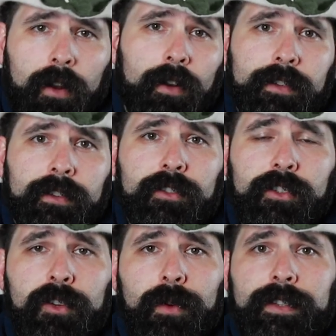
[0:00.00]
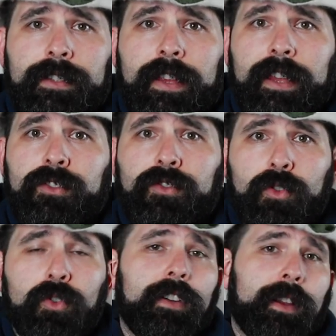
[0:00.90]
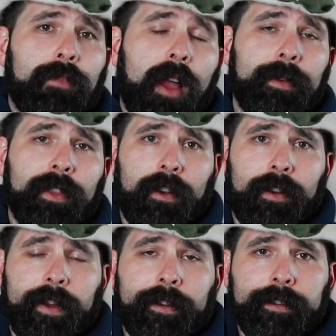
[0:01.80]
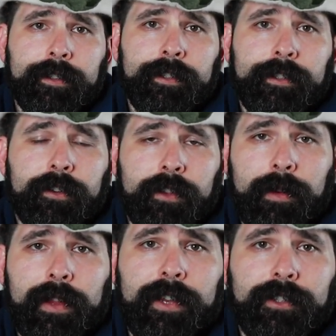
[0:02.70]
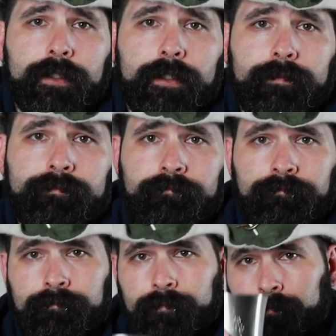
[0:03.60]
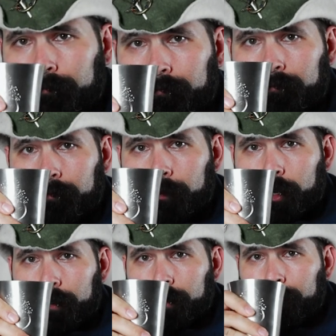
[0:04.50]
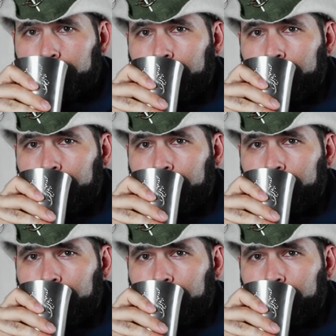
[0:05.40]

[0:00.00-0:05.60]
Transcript: part to its enduring popularity during the Middle Ages. Cheers.